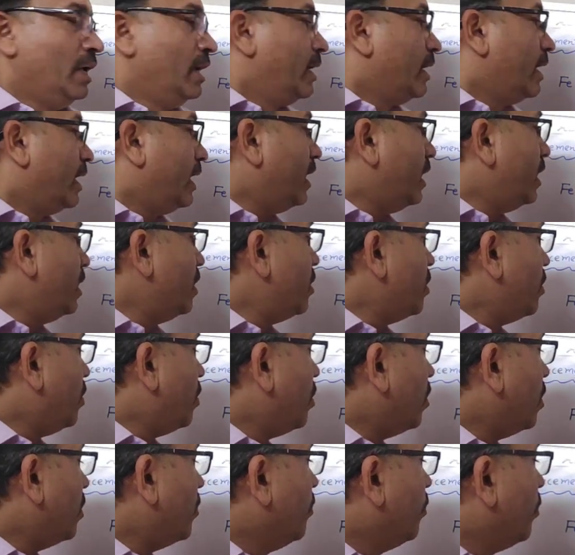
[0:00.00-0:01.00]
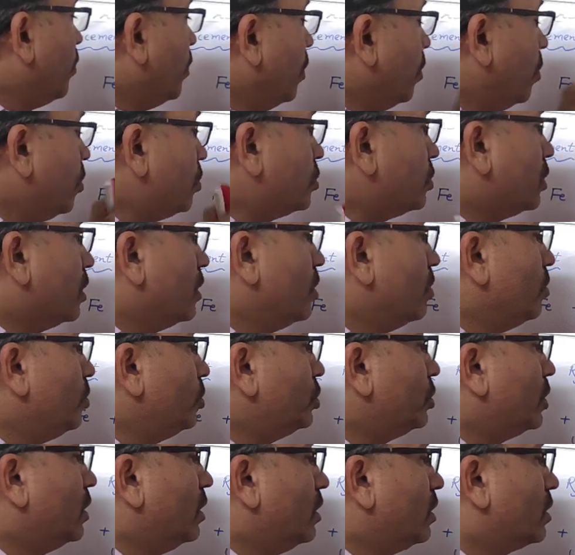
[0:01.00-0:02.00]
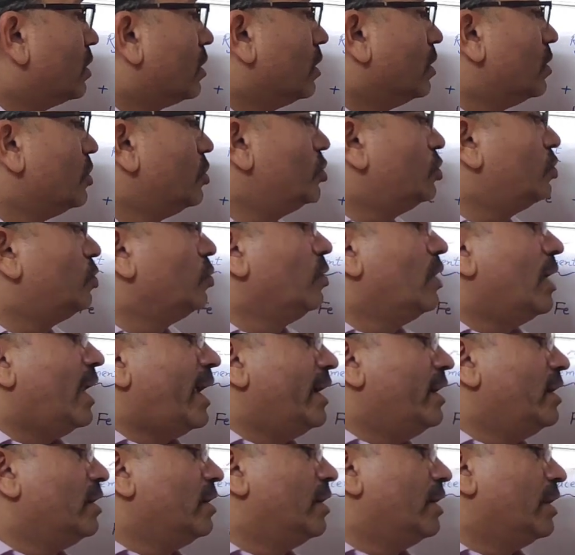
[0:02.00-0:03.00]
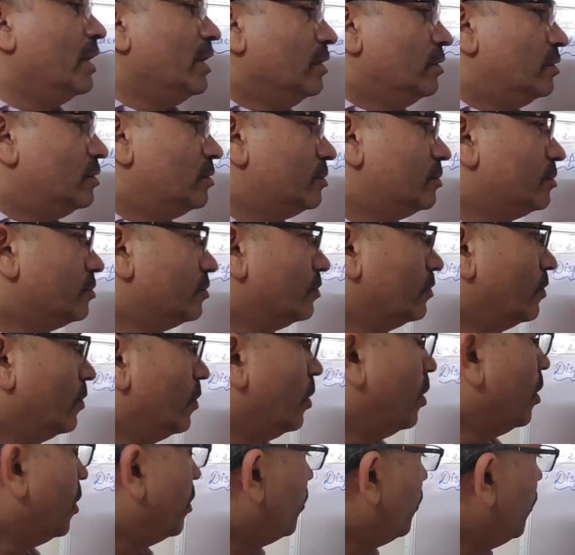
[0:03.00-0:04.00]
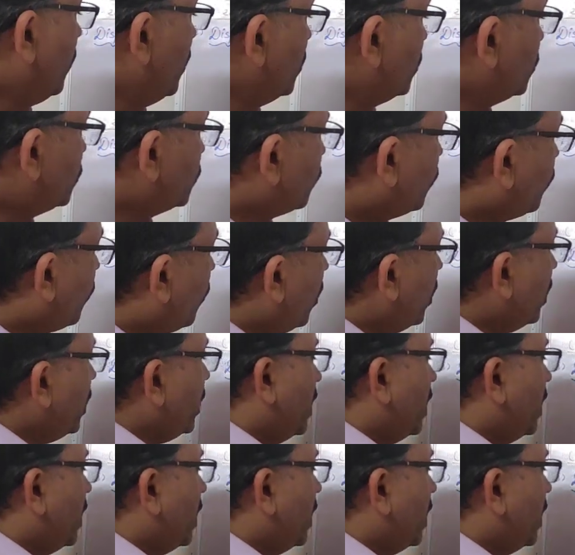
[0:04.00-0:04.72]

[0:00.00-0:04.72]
and your blue solution turns to light green. Means what